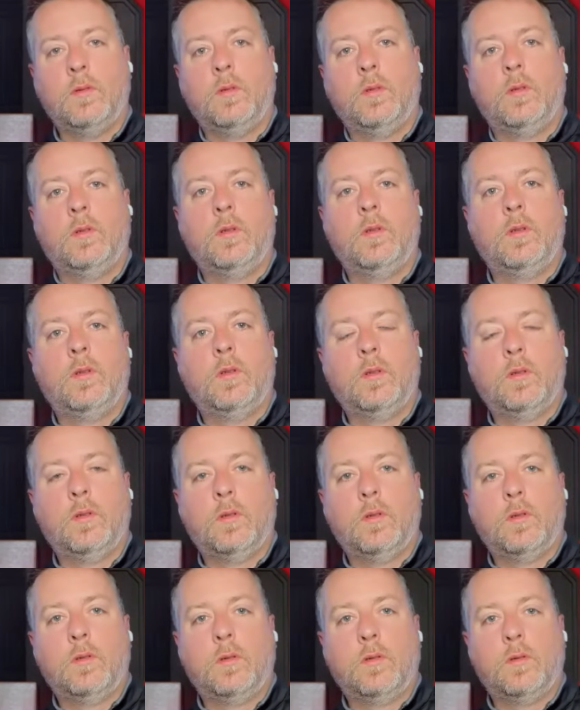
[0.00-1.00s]

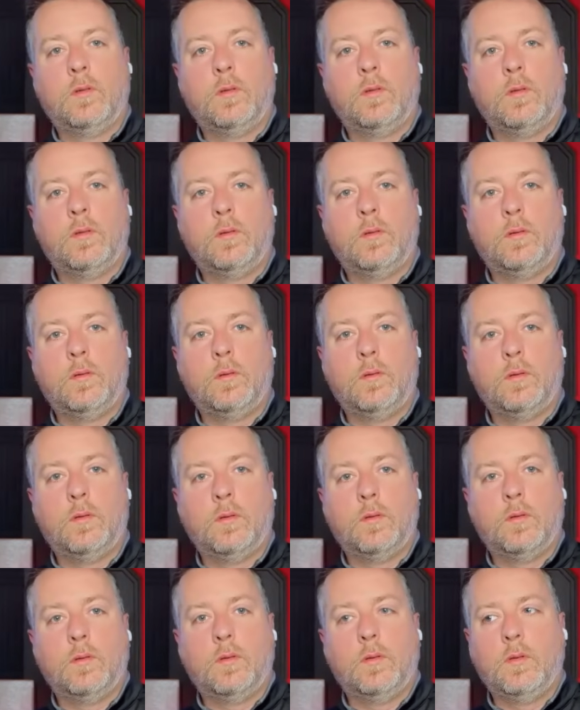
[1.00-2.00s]

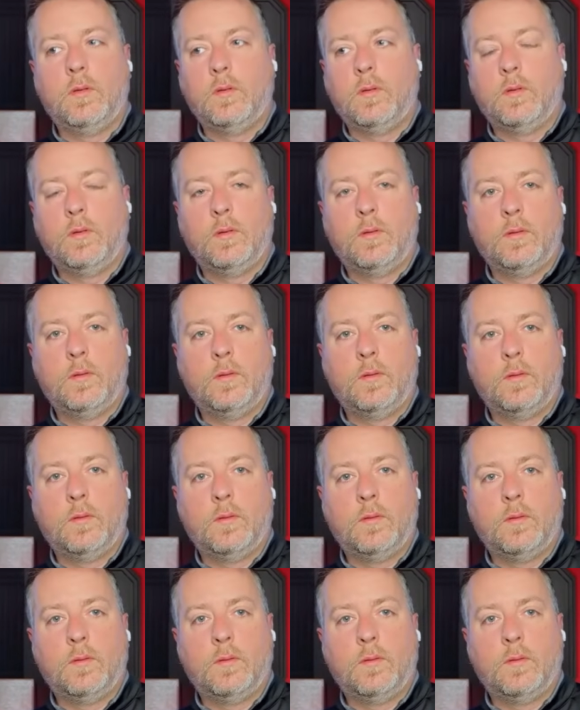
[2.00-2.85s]
No words are spoken by the person on screen.